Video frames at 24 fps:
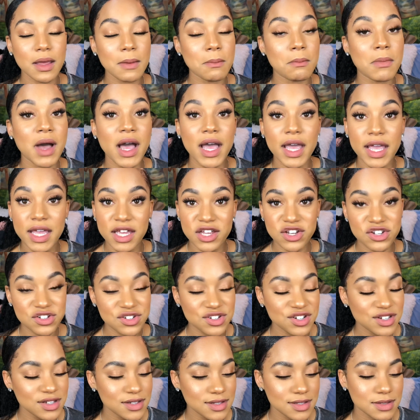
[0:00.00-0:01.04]
My
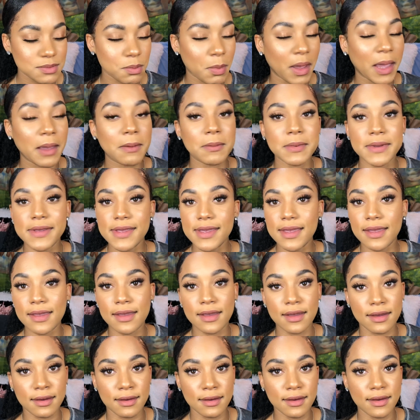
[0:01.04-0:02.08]
edges,
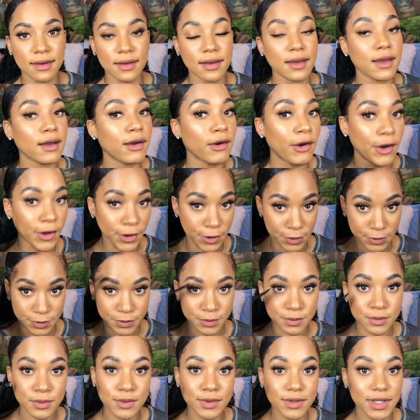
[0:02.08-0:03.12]
baby, gone.